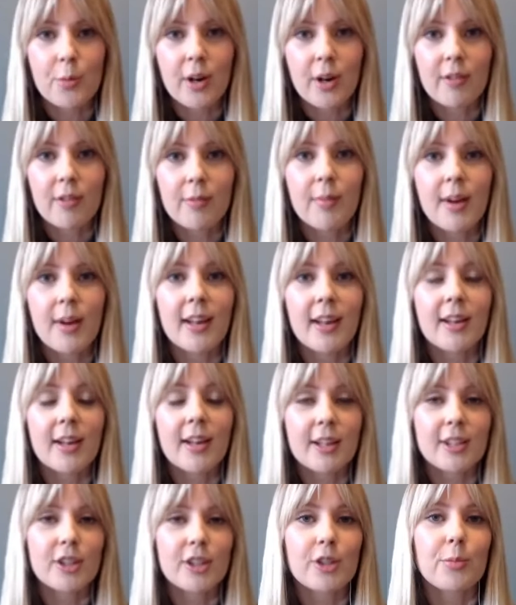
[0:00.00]
one of my
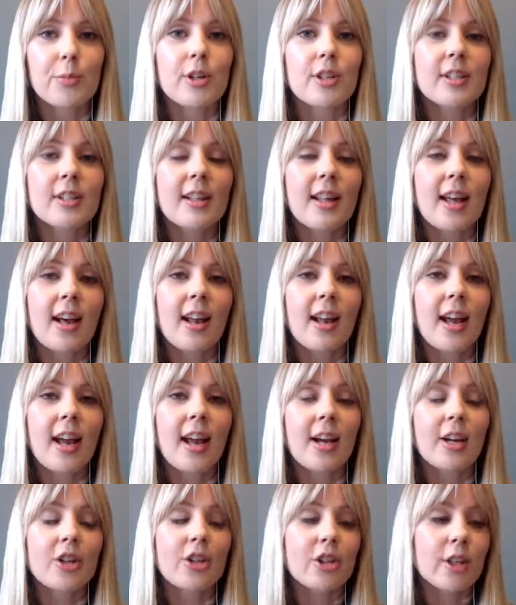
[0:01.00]
customers that
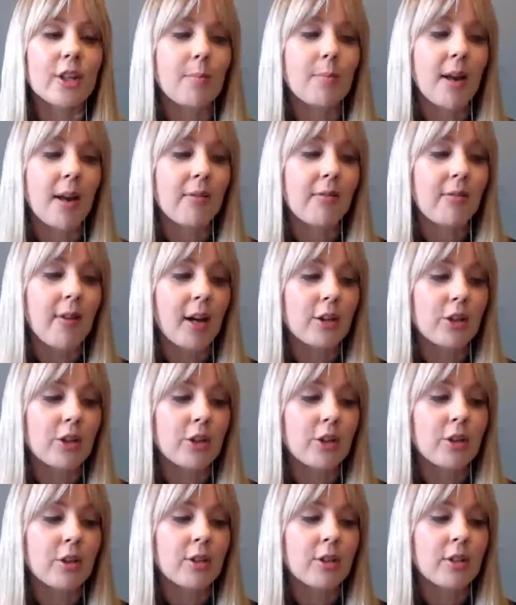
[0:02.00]
actually
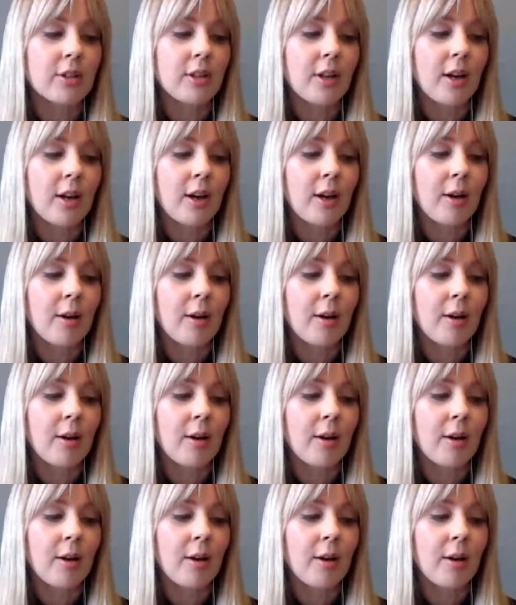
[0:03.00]
manufactures